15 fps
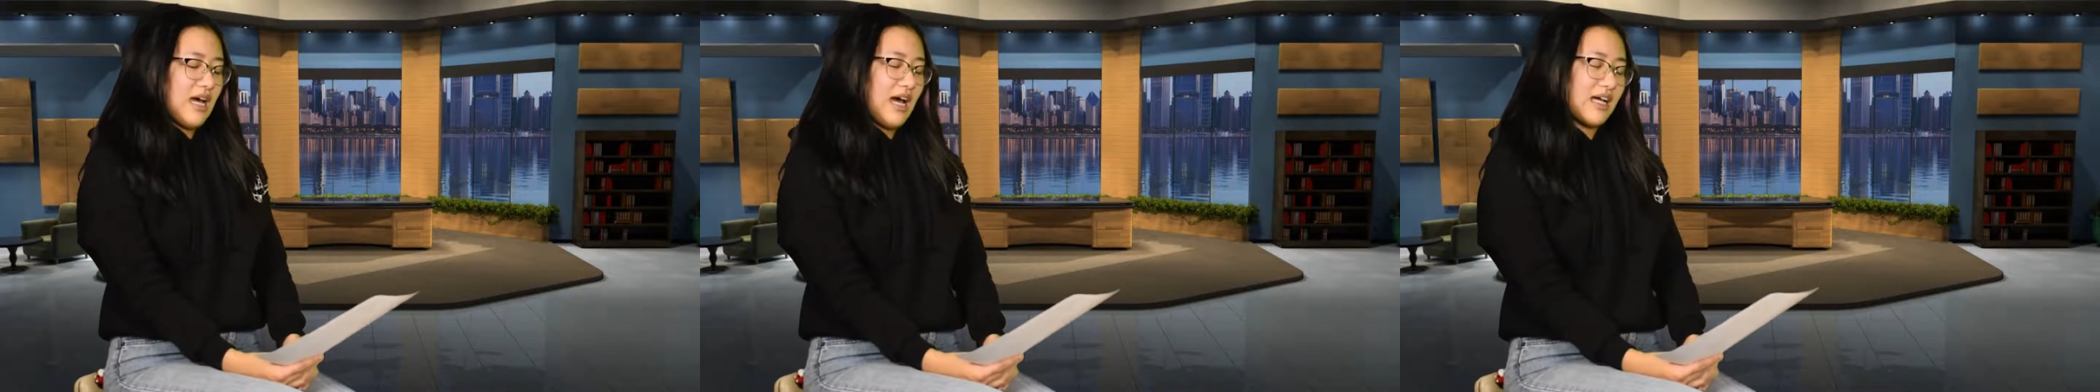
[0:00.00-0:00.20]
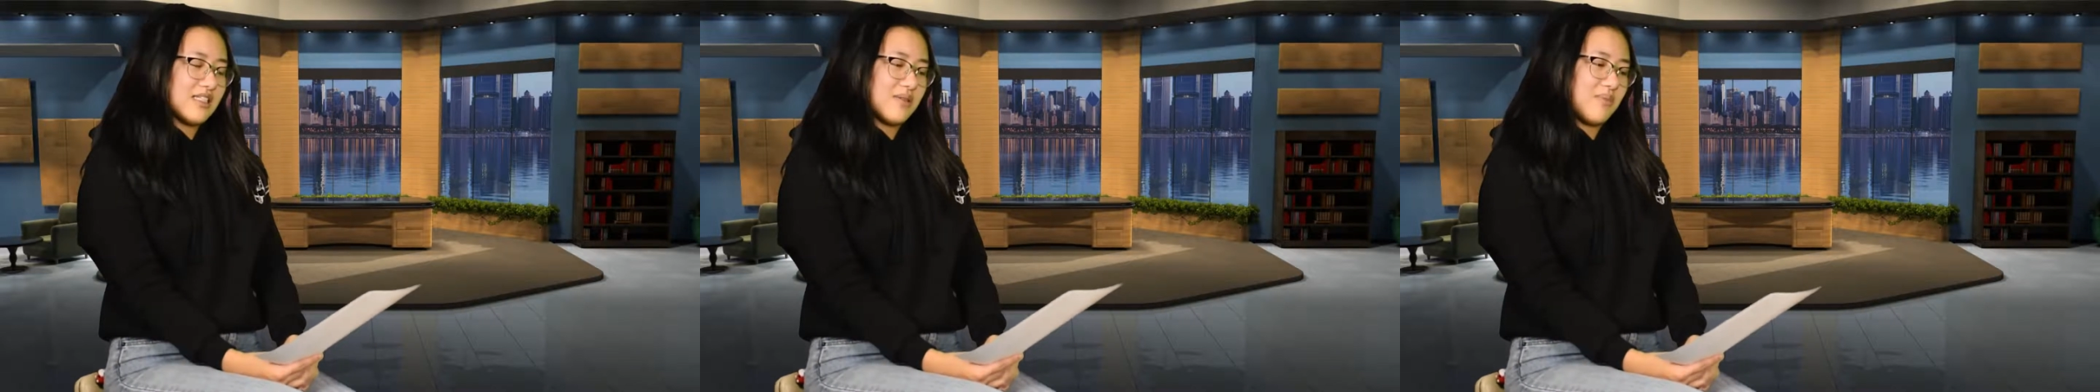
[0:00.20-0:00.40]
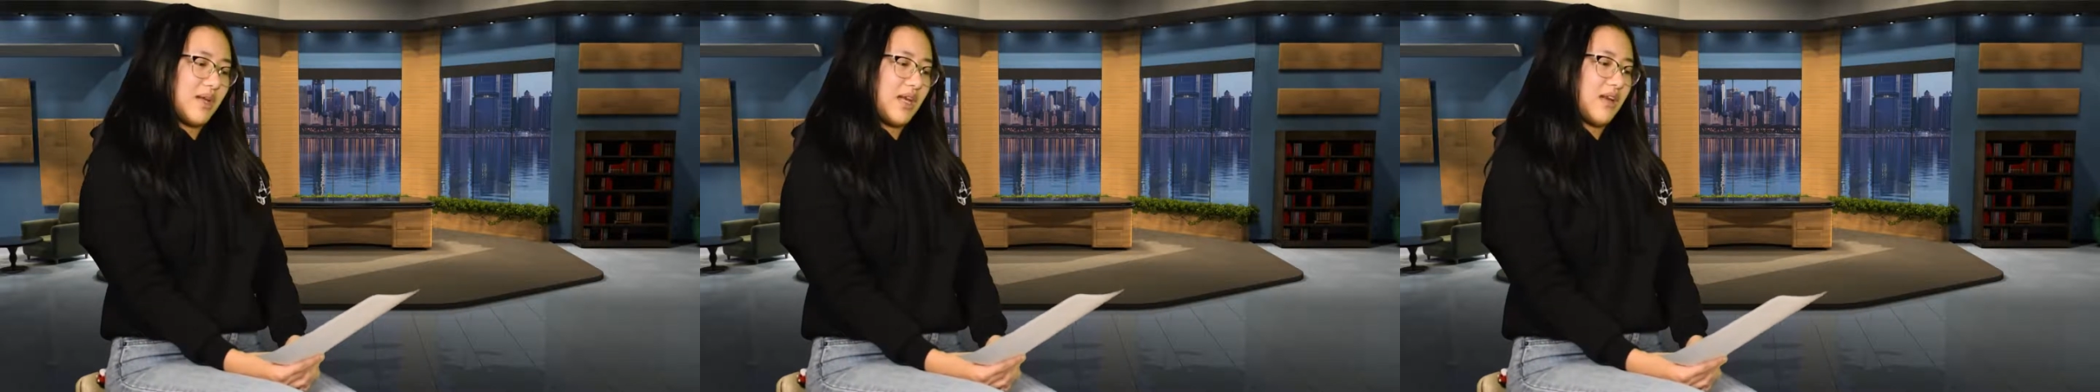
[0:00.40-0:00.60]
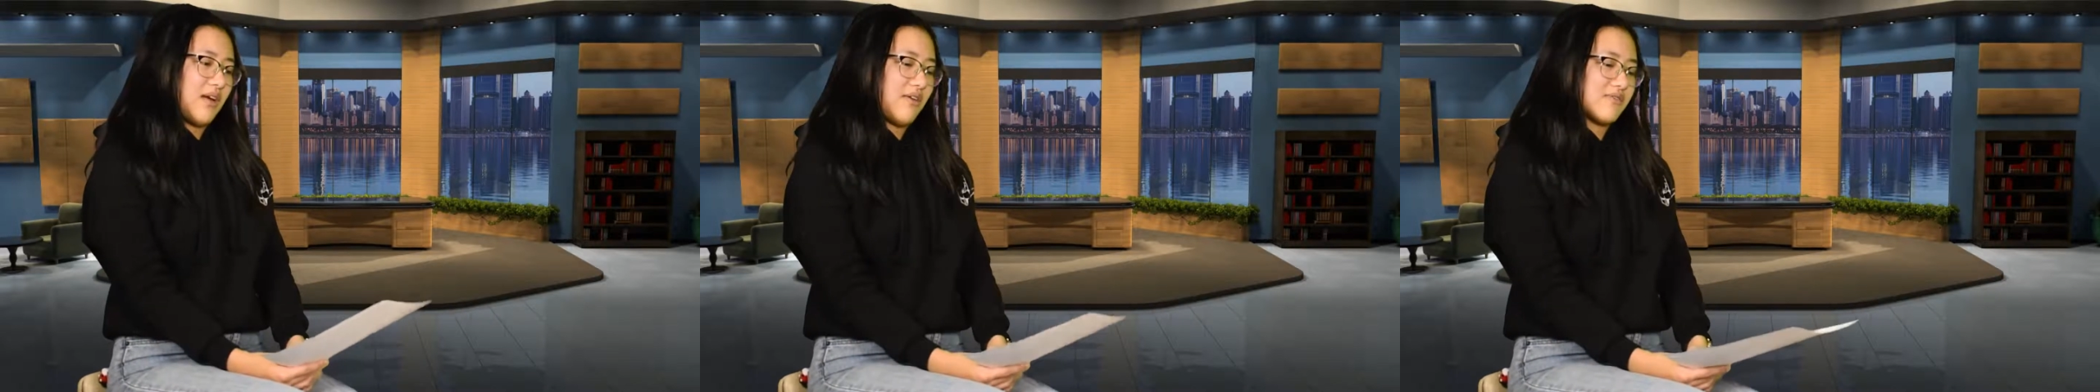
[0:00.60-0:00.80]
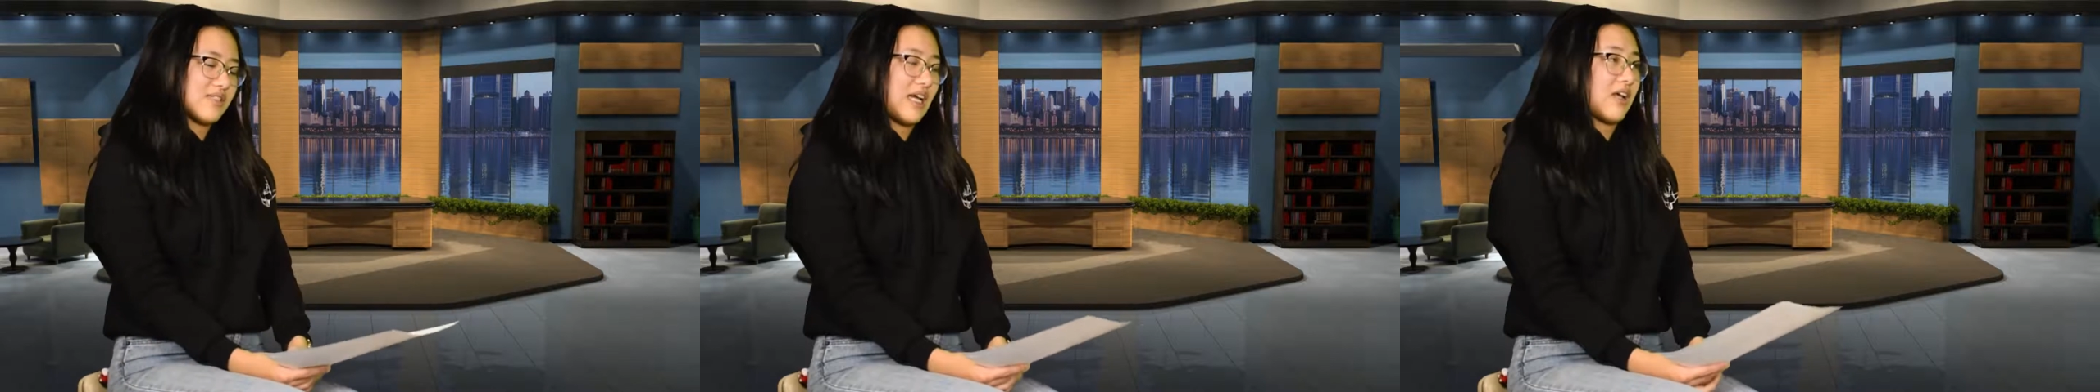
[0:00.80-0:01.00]
as a means
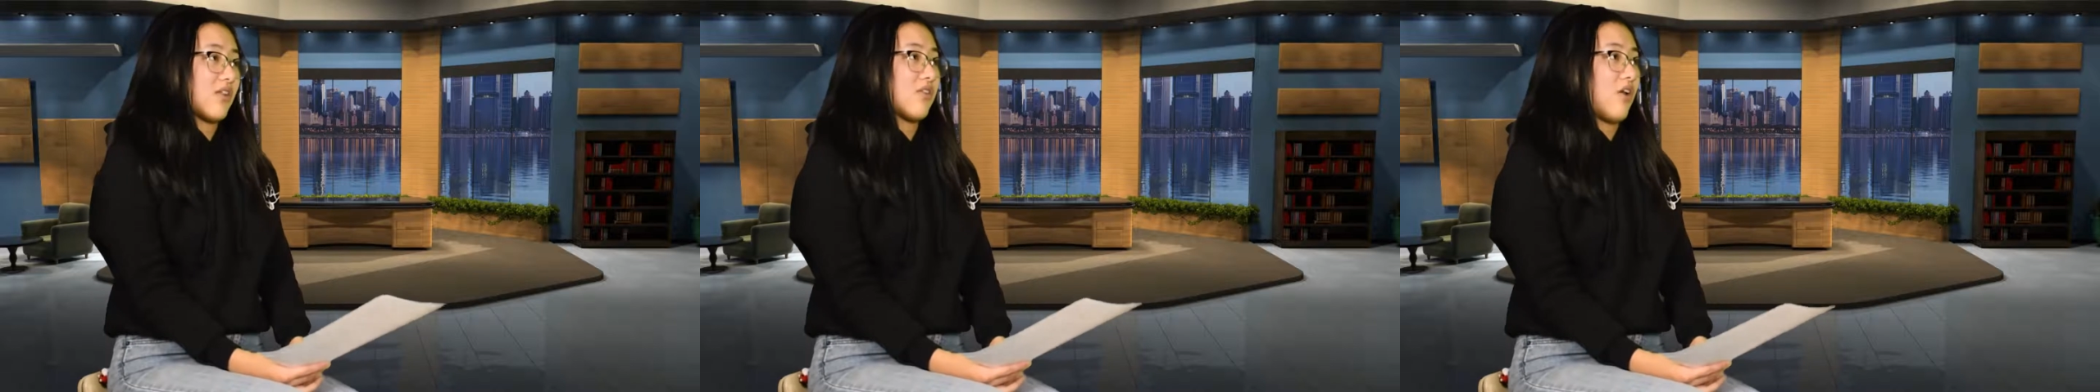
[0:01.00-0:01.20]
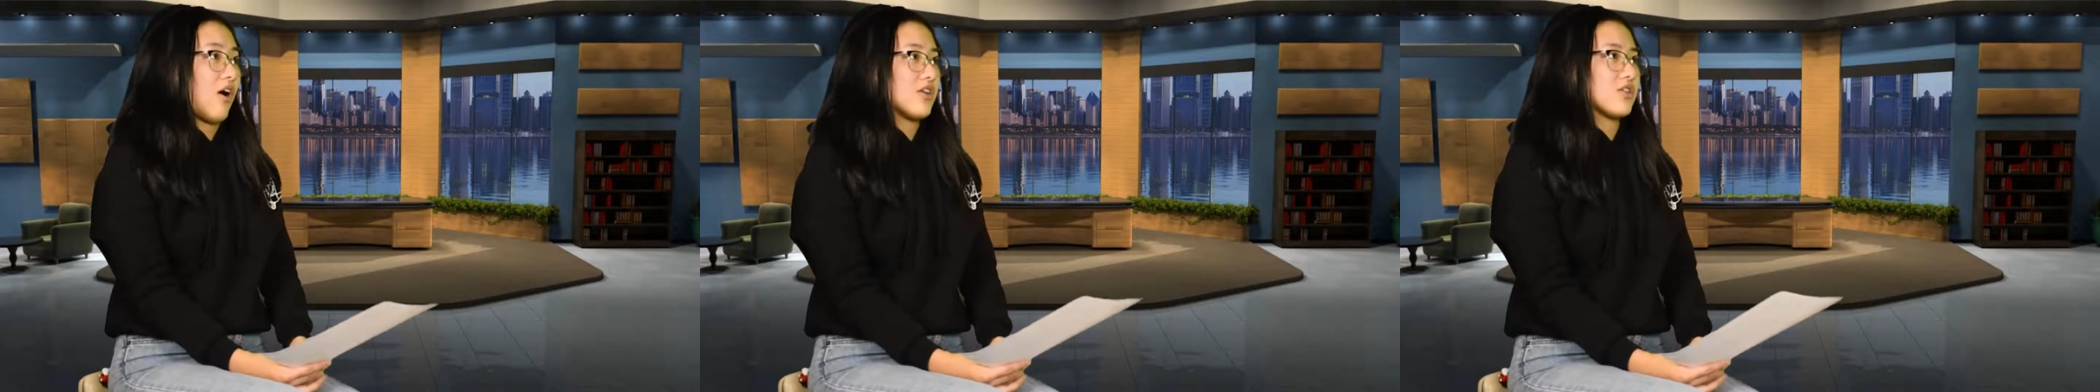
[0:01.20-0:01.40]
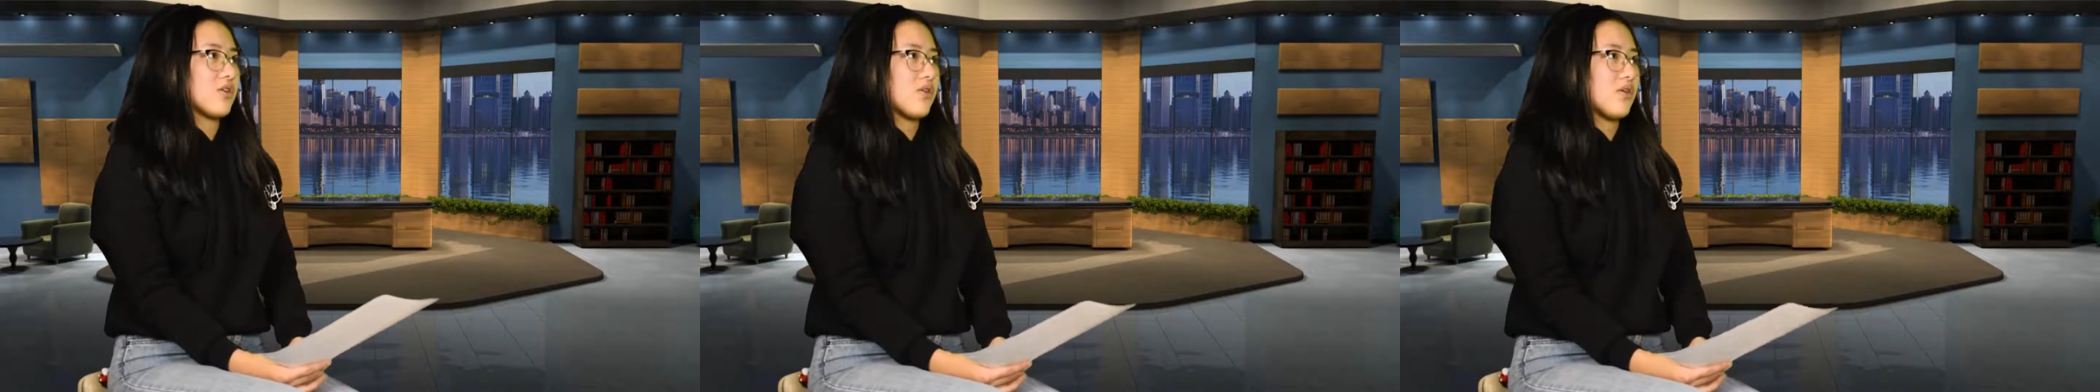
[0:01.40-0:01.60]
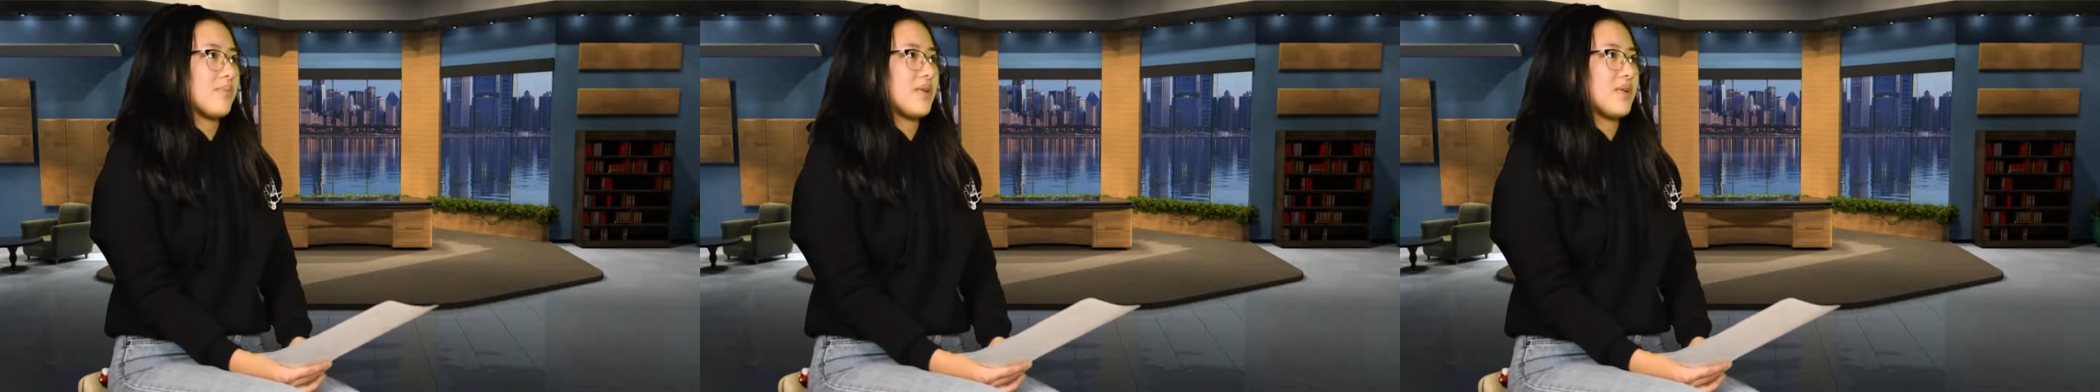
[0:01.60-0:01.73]
of psychological